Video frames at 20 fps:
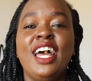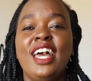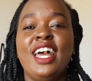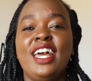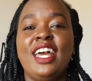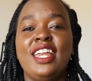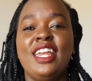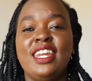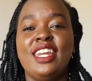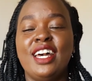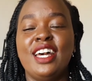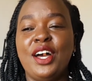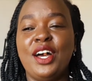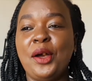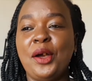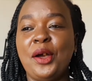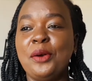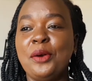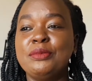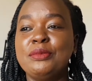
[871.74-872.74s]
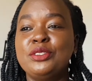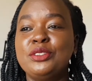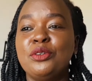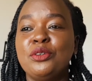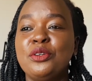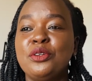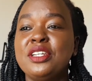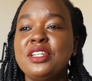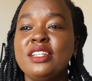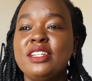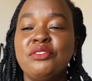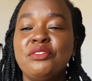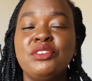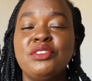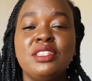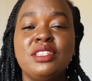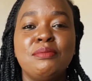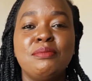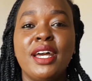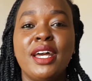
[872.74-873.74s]
And so
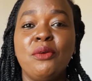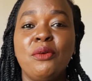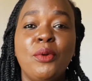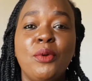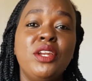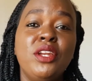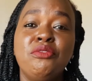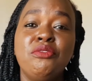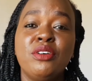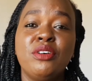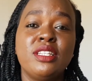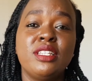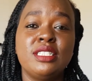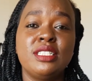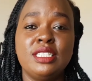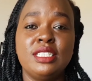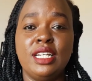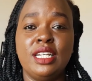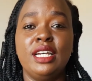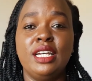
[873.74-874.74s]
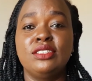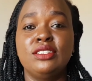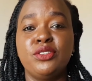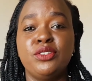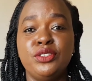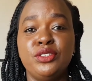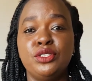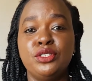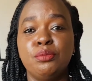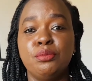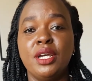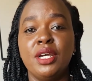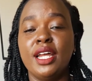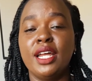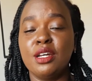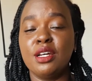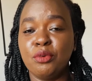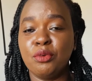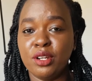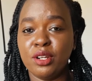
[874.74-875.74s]
my word for this year is going to be
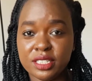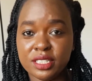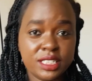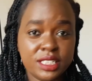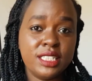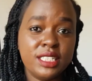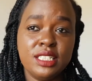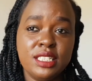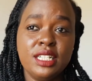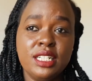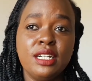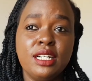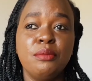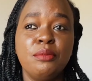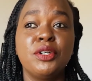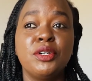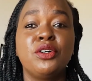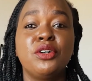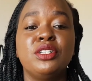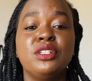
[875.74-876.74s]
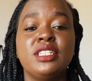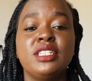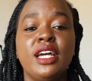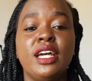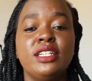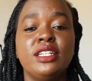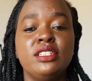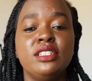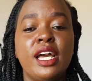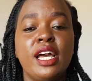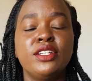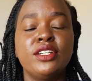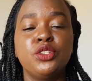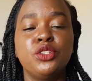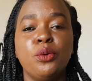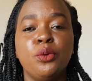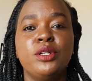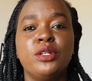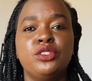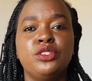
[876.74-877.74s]
unapologetic, because I
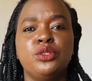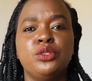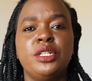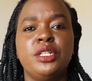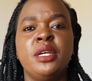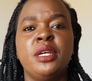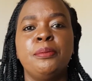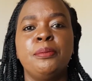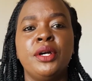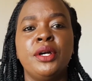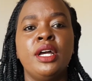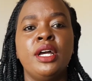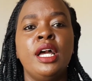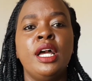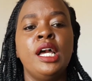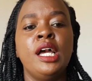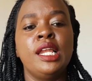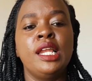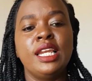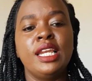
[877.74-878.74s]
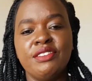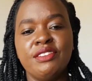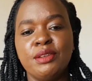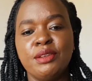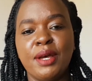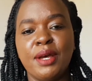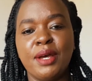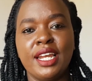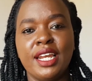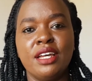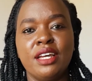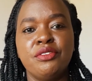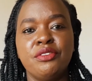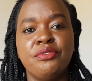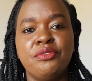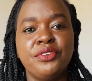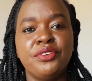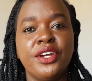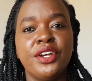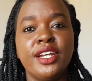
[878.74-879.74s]
don't want to keep living my life
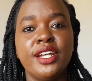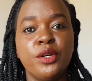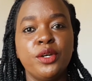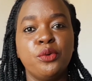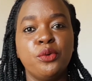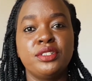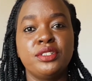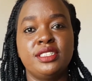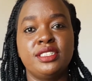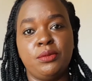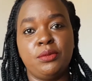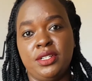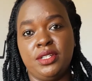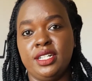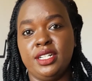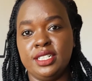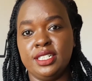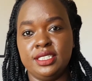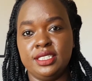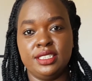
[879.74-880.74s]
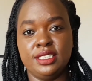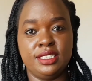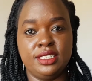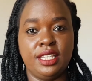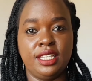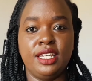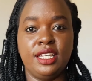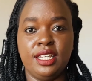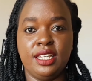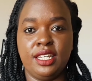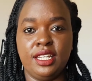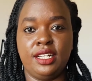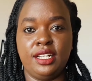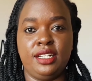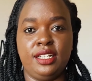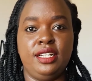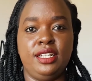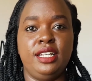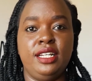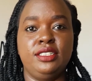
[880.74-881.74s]
fearing what someone else is thinking.
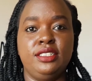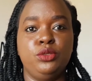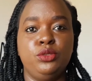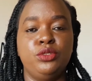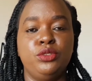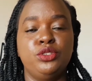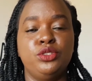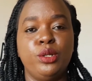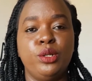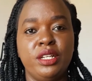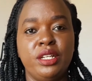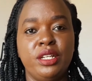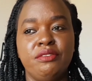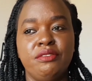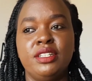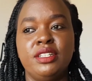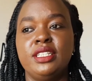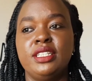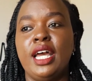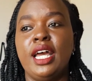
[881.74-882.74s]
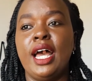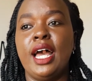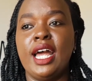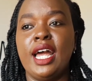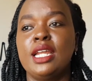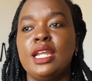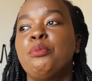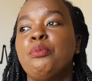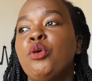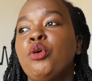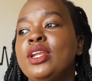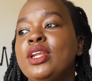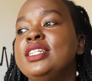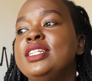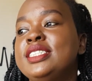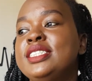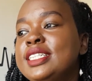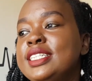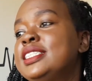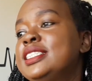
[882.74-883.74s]
I just want to live it
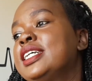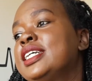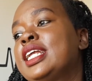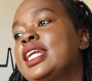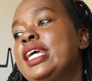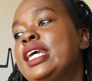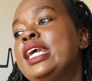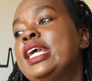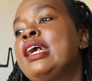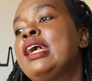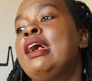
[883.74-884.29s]
unapologetically.